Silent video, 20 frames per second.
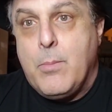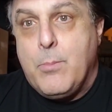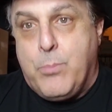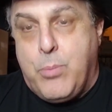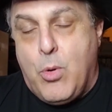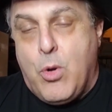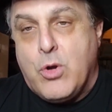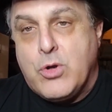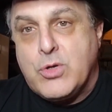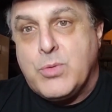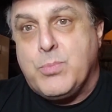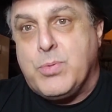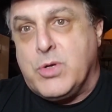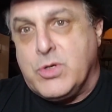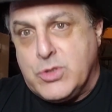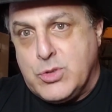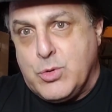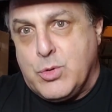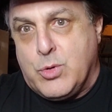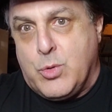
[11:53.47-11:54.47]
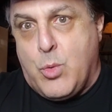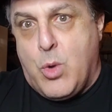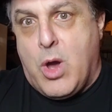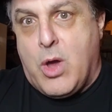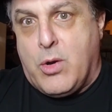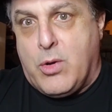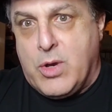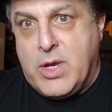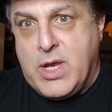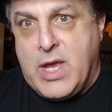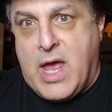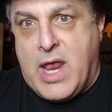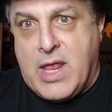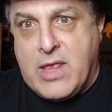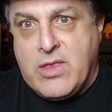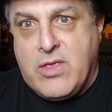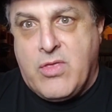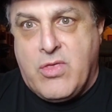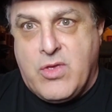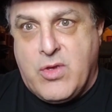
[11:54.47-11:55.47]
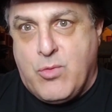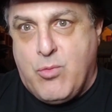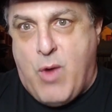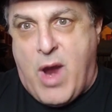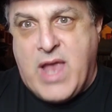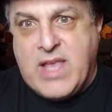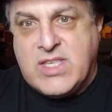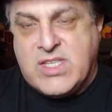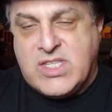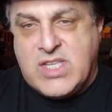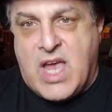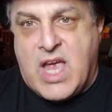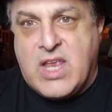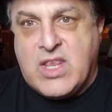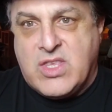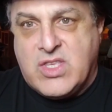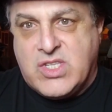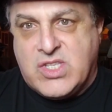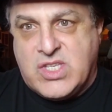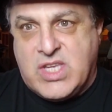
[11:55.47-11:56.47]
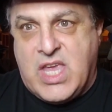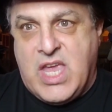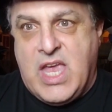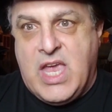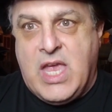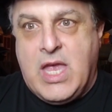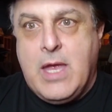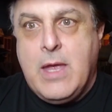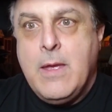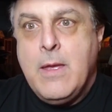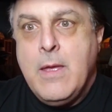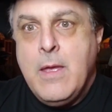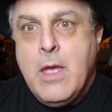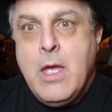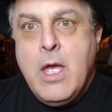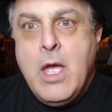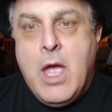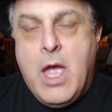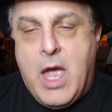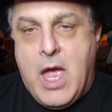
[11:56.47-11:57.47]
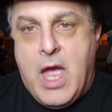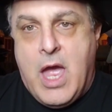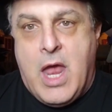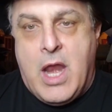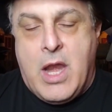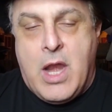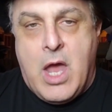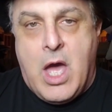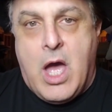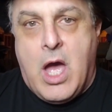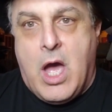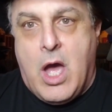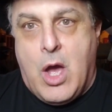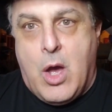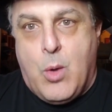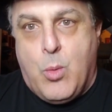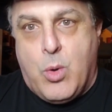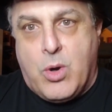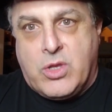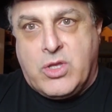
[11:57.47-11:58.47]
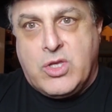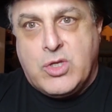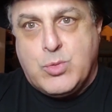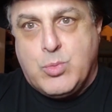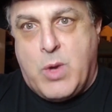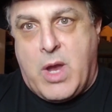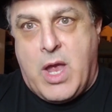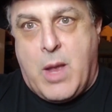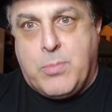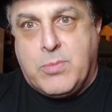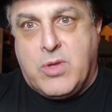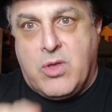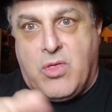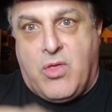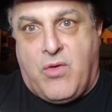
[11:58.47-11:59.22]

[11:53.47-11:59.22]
portion, because they're in the water. He got onto the right side ski and worked his way up to